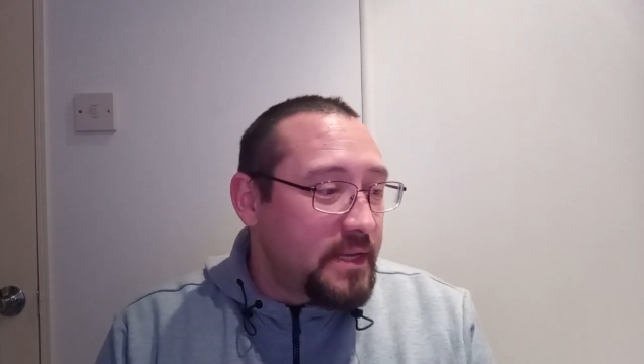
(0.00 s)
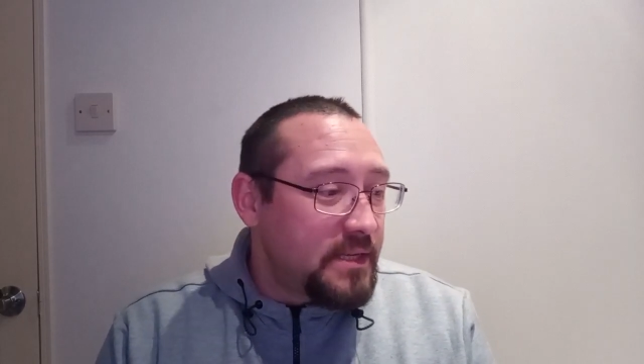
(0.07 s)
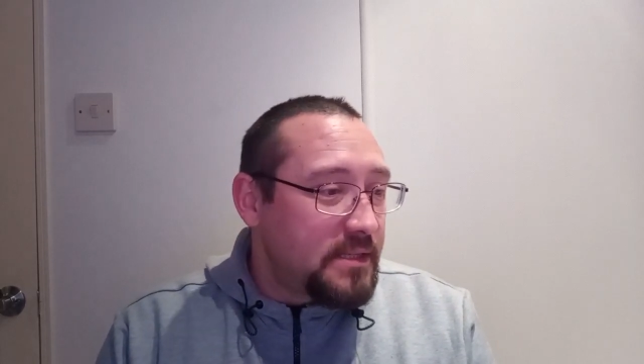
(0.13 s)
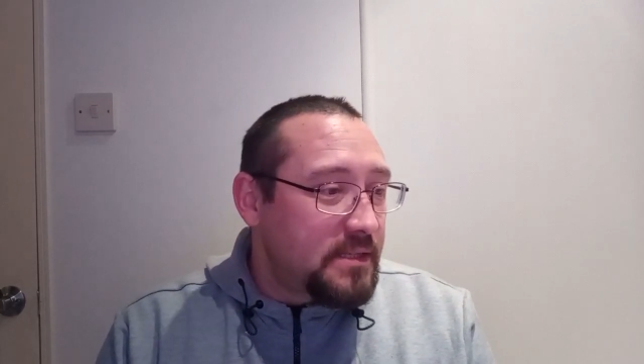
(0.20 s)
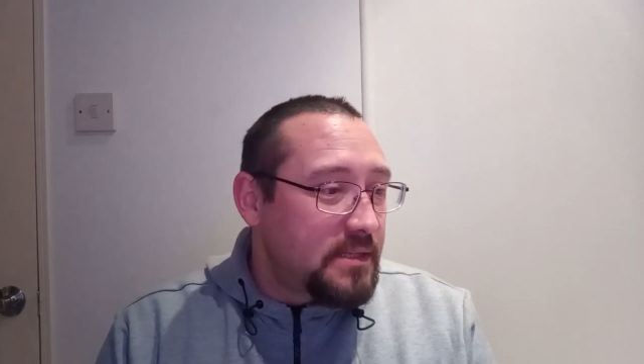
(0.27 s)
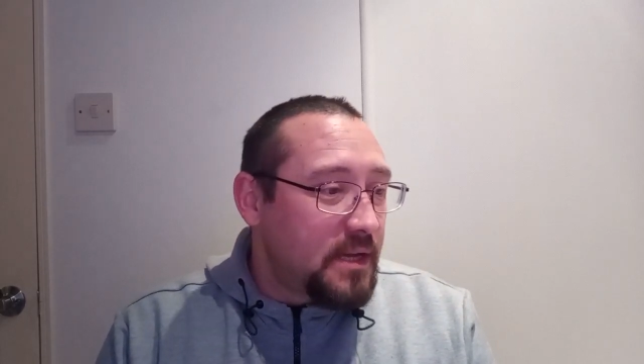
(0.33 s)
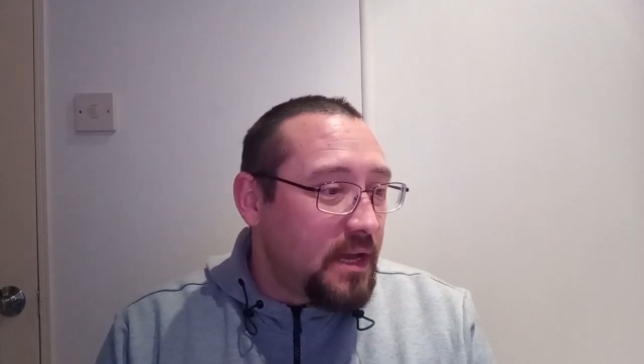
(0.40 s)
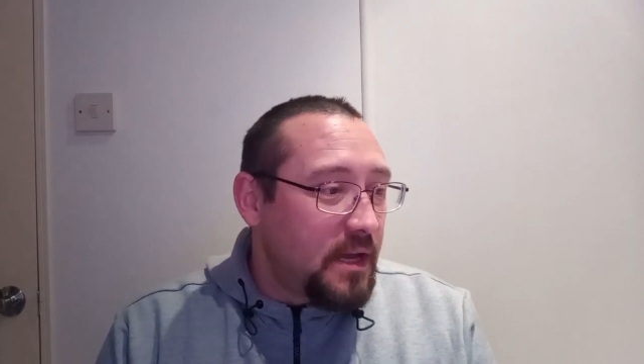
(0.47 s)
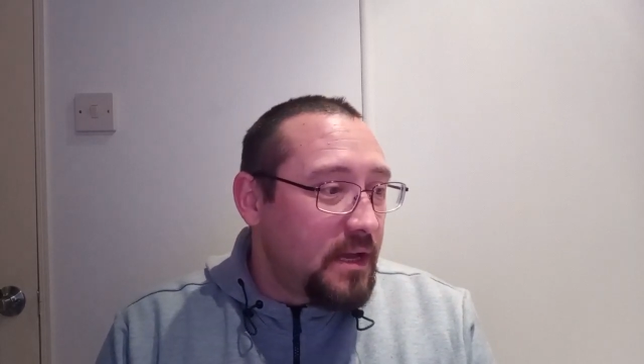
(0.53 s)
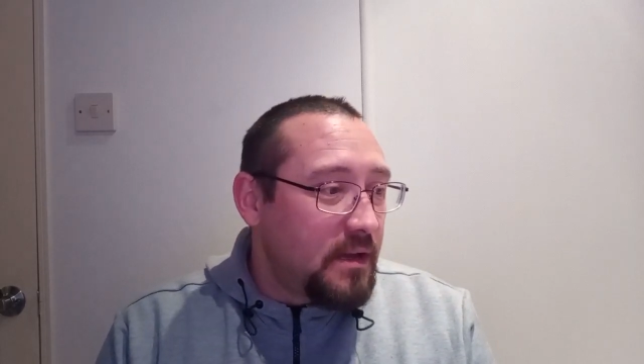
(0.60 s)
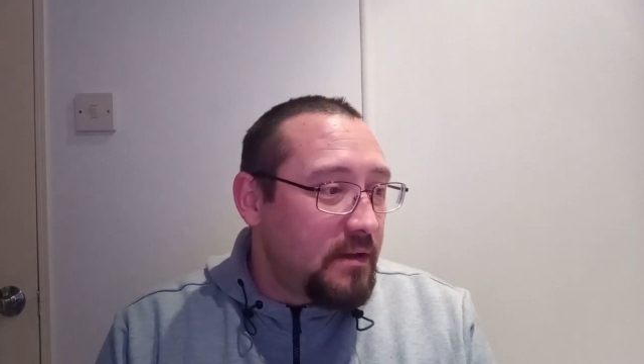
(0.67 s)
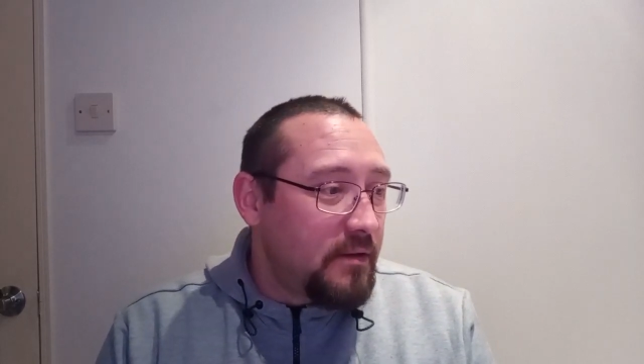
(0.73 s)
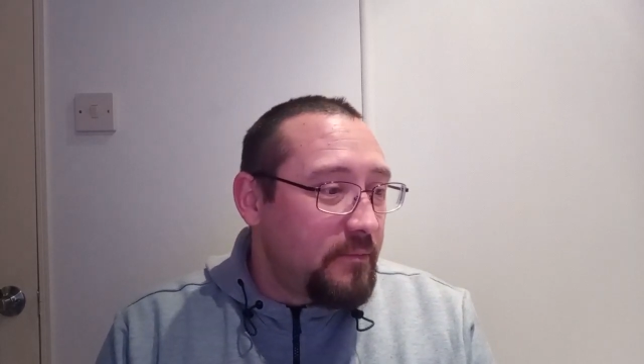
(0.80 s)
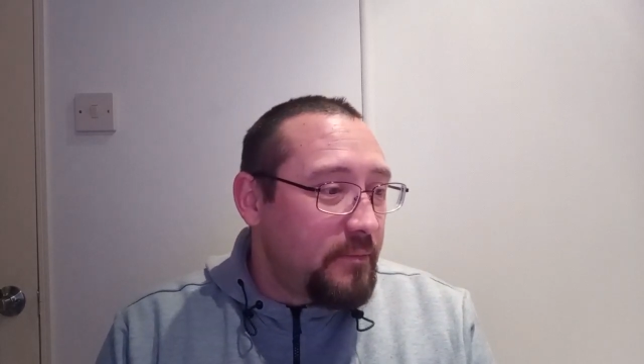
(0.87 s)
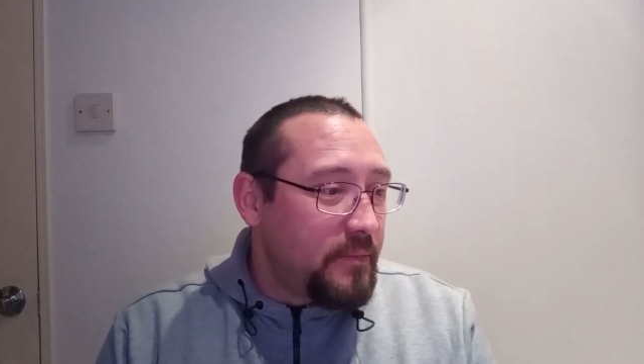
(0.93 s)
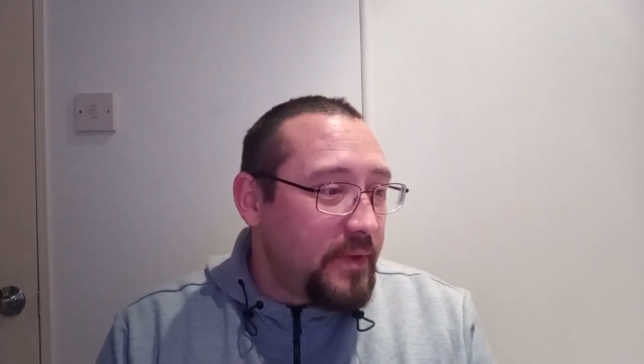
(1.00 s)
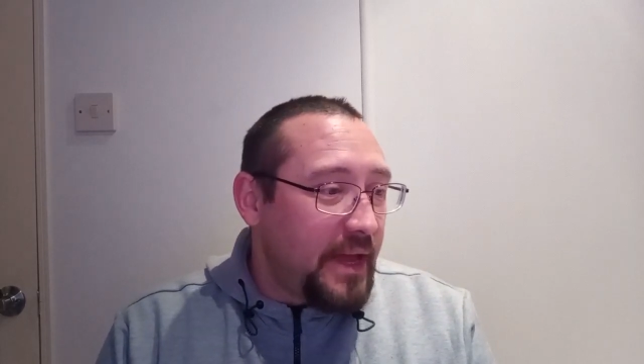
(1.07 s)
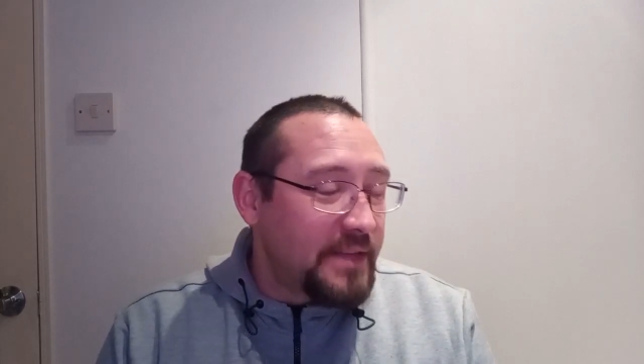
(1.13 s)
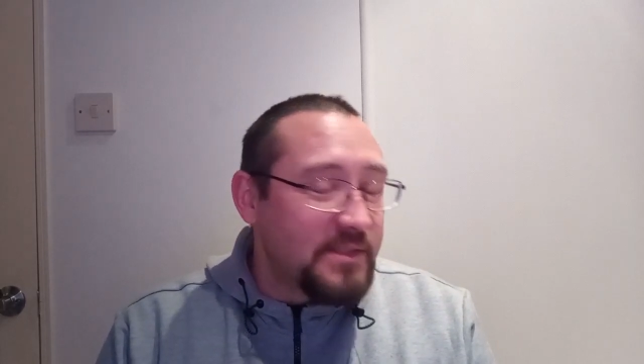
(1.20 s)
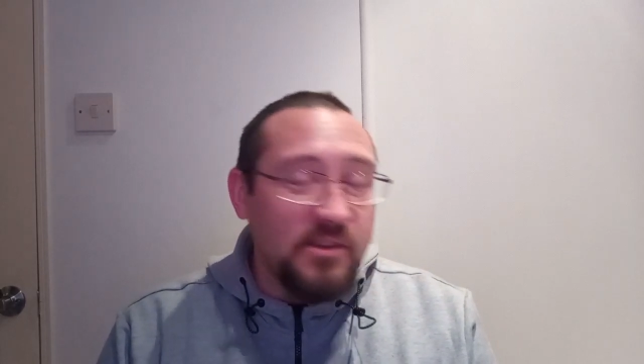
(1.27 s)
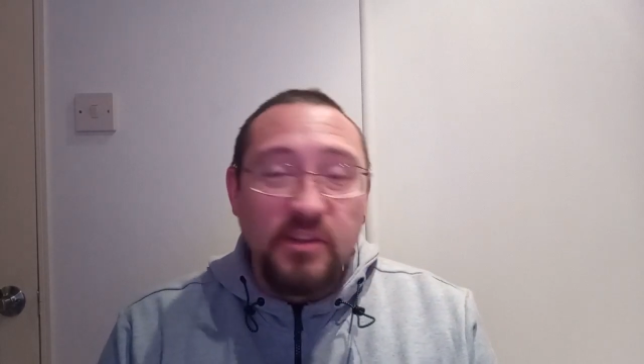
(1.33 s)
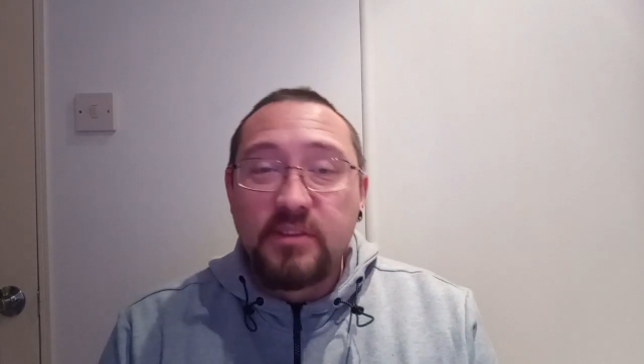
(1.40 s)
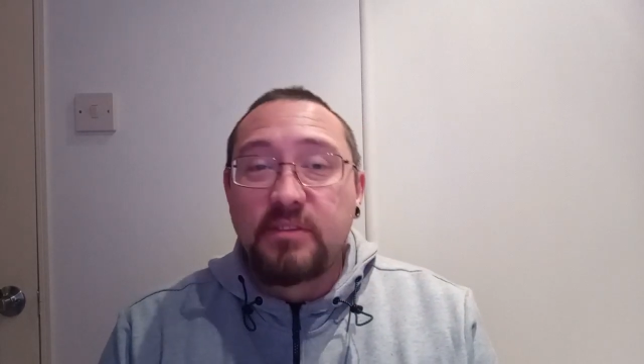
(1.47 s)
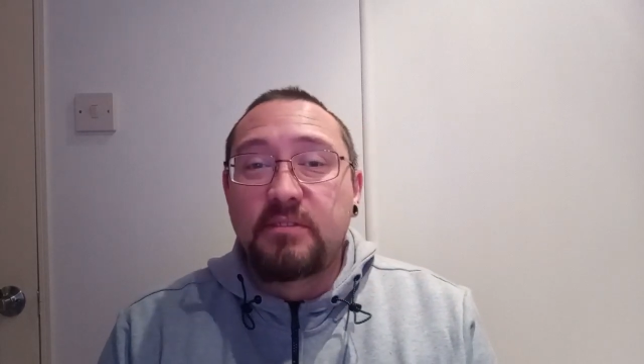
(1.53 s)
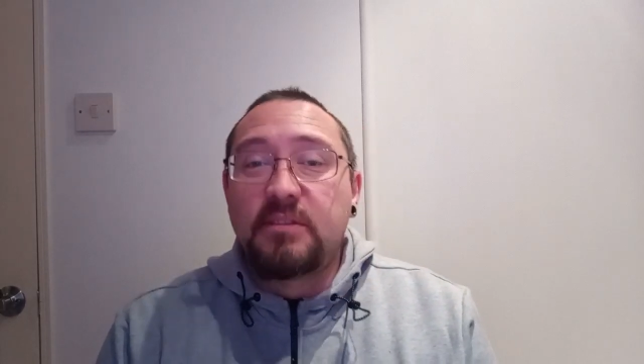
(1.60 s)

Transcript: this. Um, as I